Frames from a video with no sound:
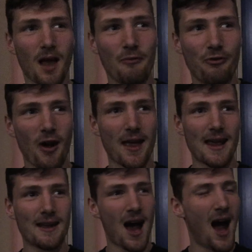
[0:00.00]
I'm
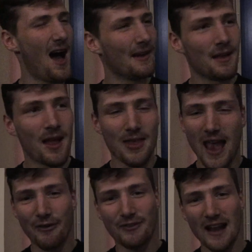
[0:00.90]
fighting
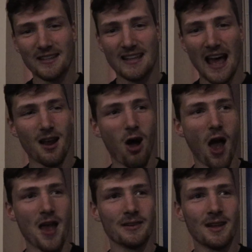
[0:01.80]
the Afghanistan
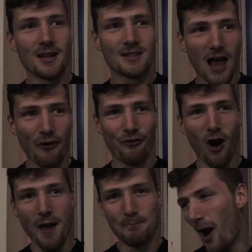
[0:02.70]
Lion. Tough
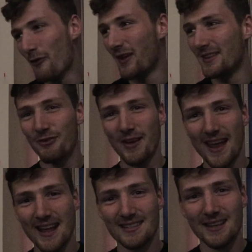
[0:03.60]
fight, both
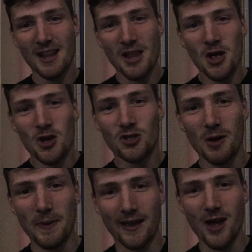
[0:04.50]
undefeated,
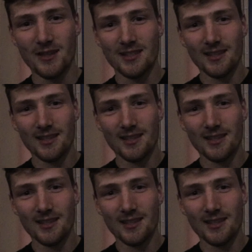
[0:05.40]
should be good.